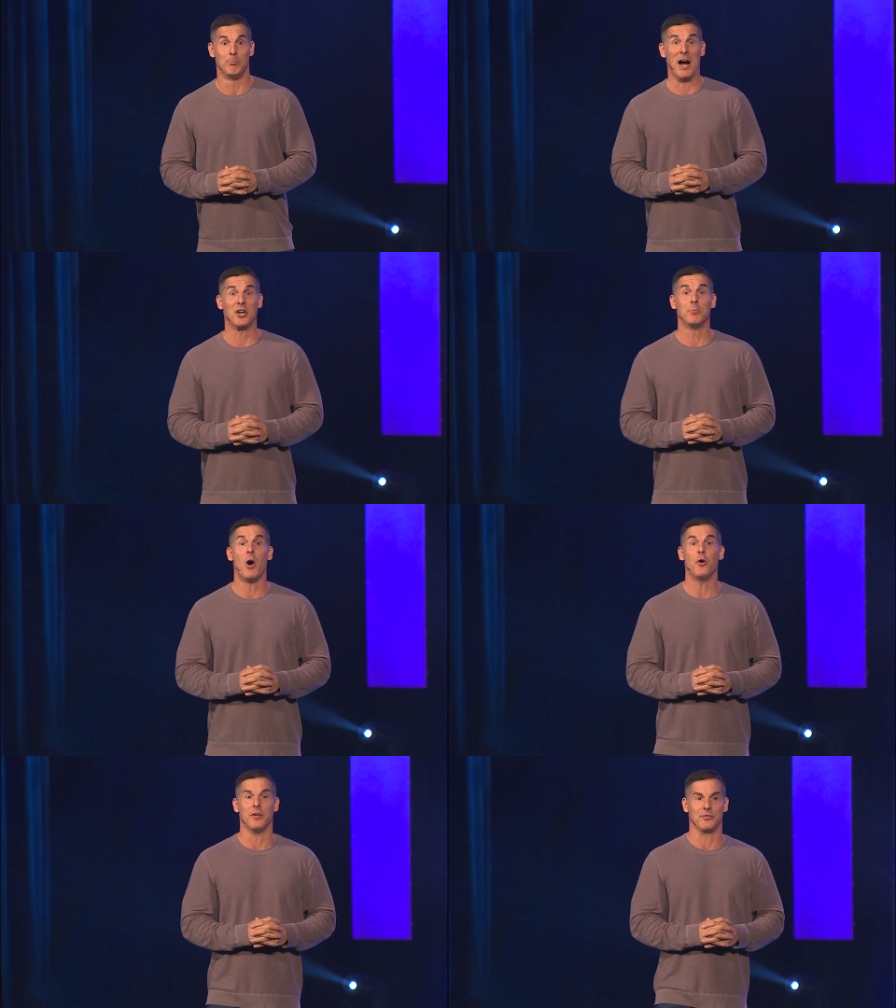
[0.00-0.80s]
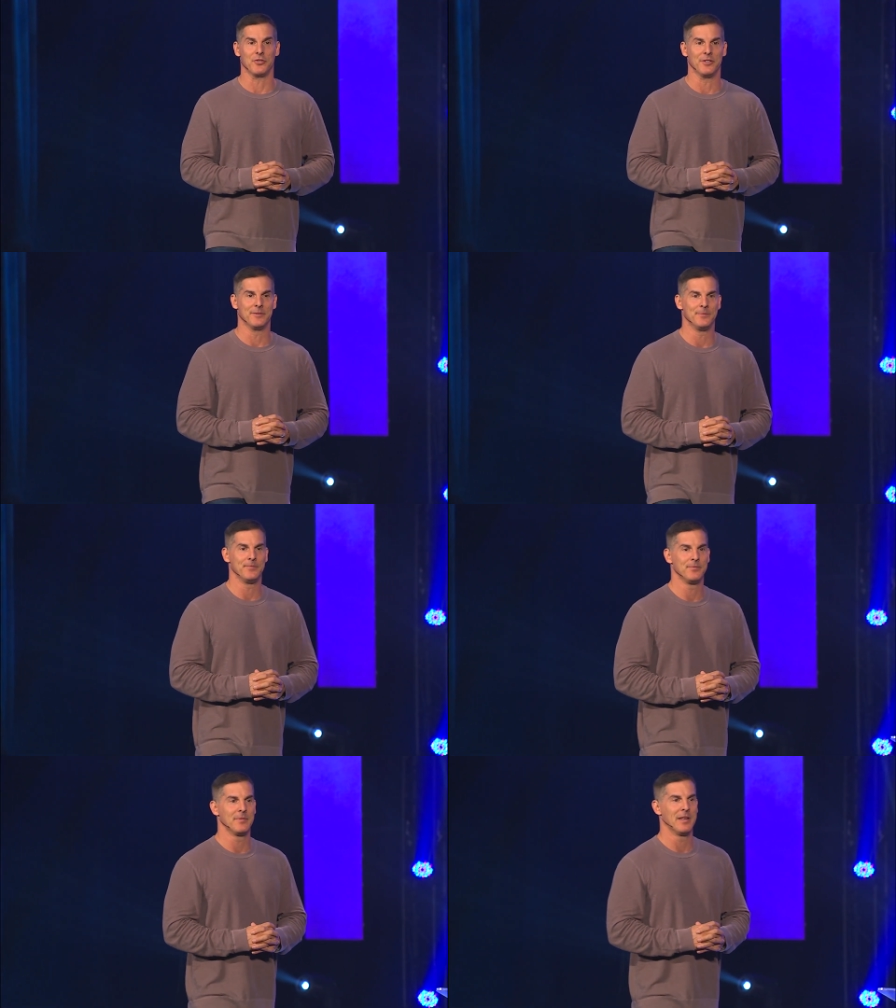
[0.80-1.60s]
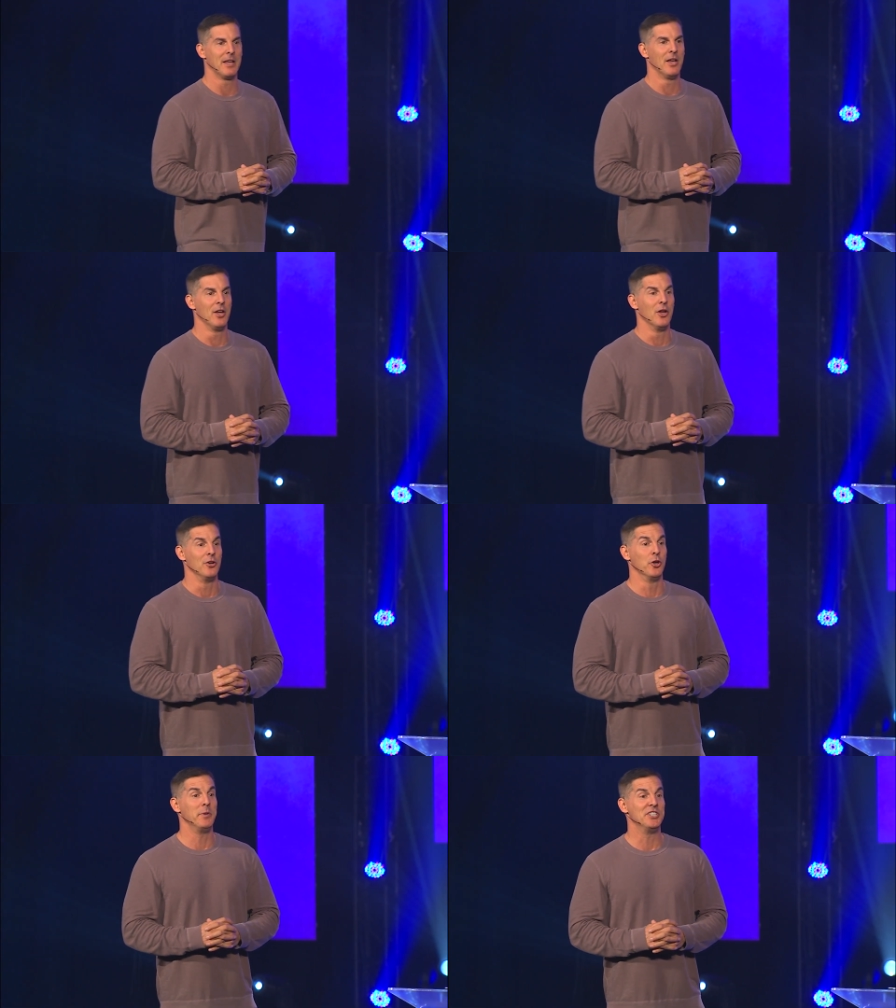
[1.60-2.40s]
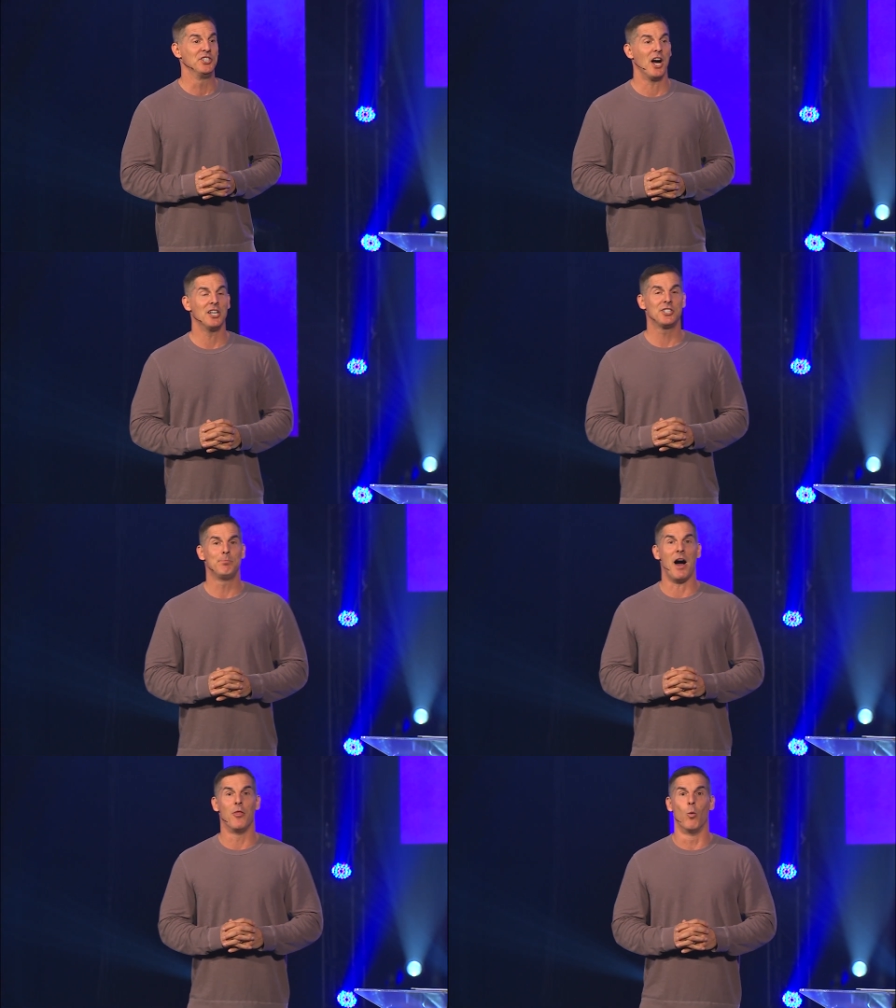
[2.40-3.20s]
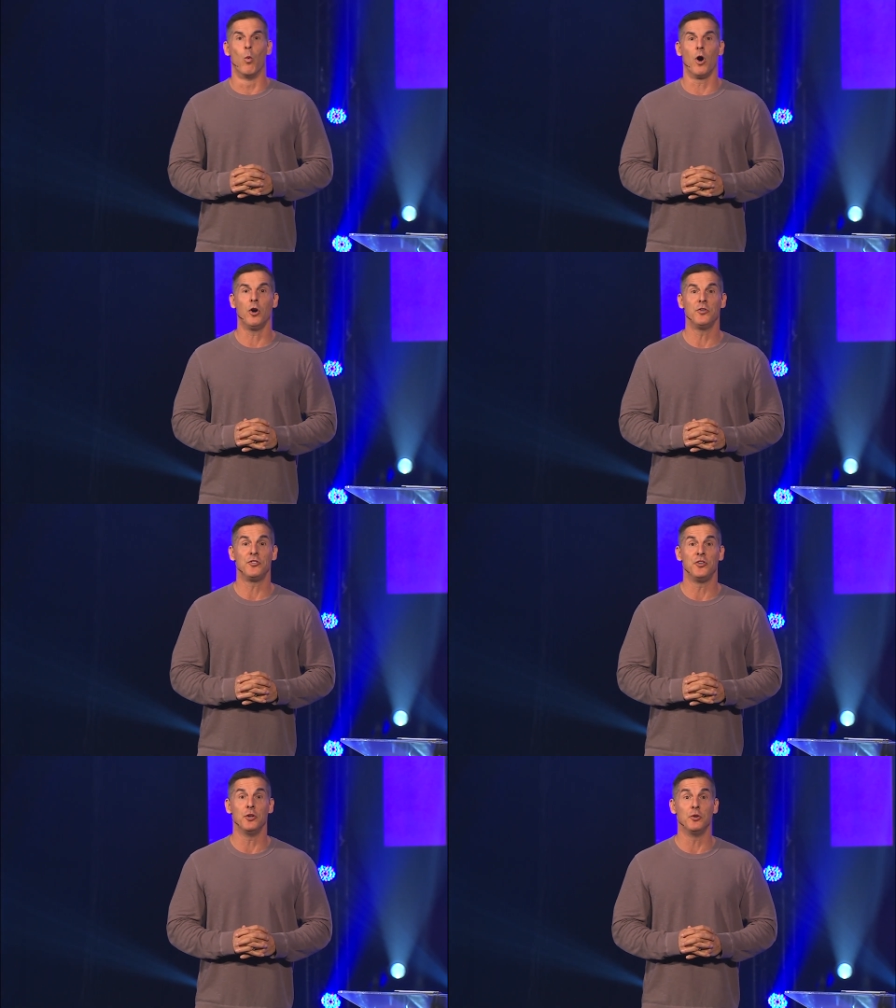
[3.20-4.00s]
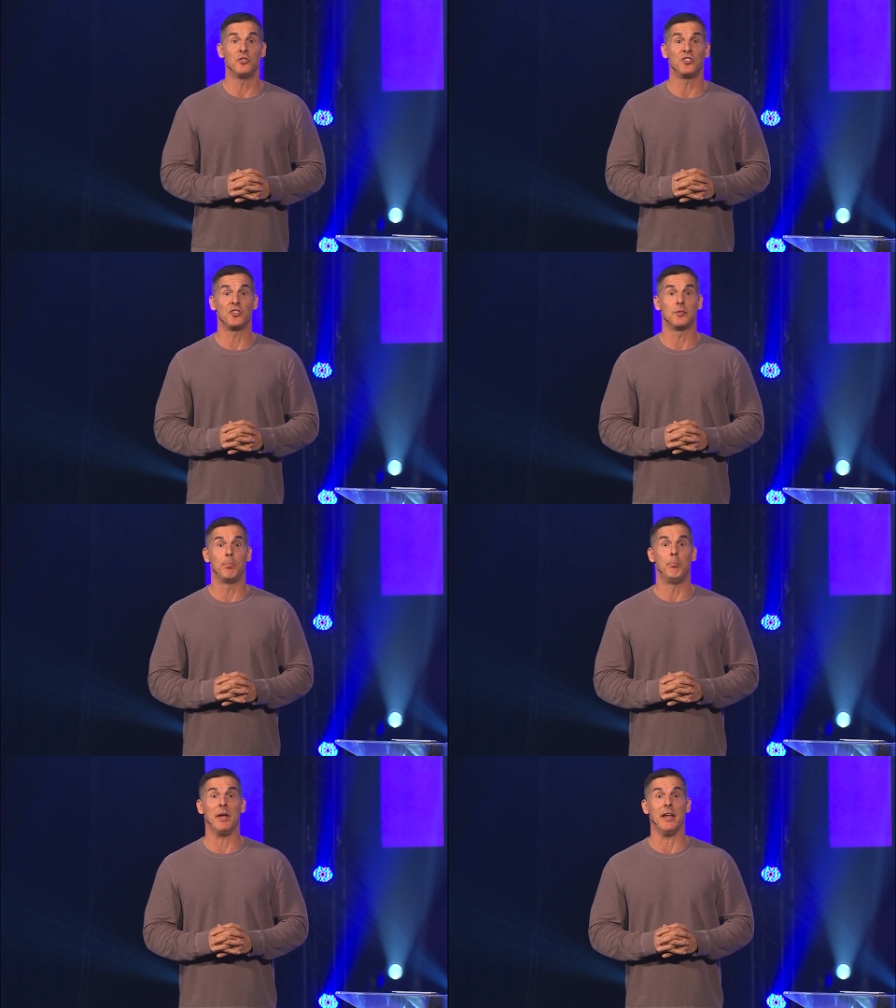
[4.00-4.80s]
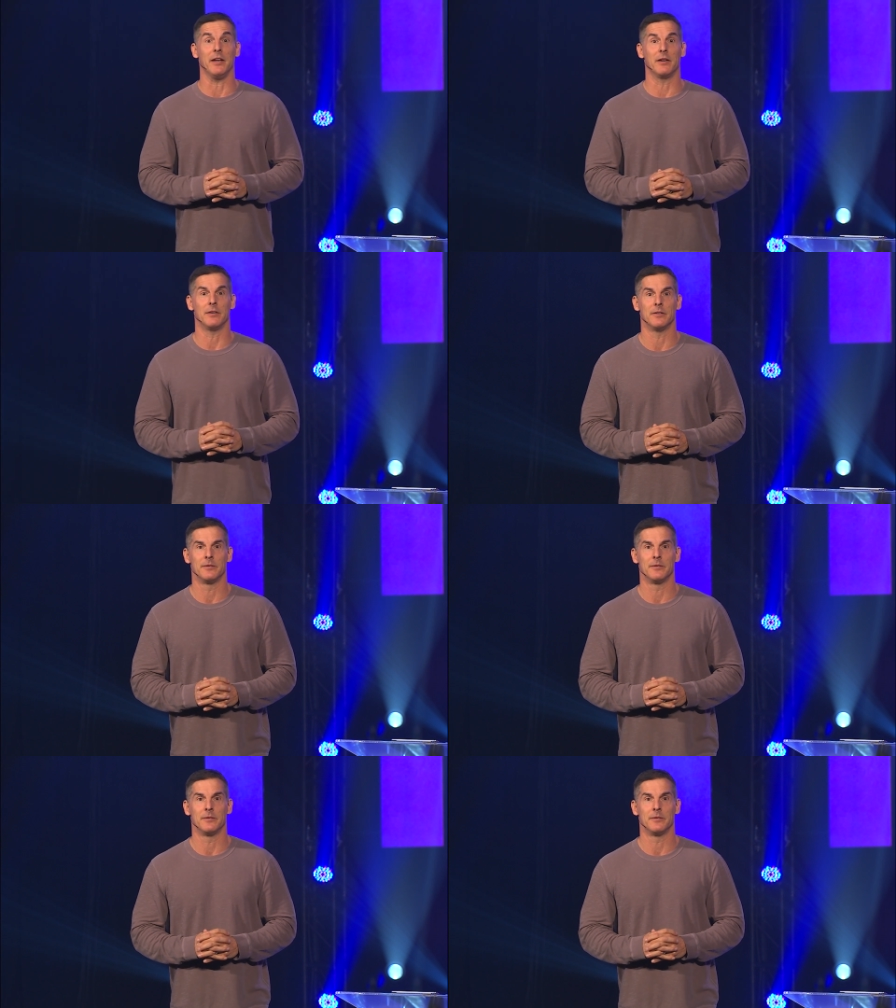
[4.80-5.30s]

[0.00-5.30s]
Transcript: by your motives. You'll be judged by the words you speak.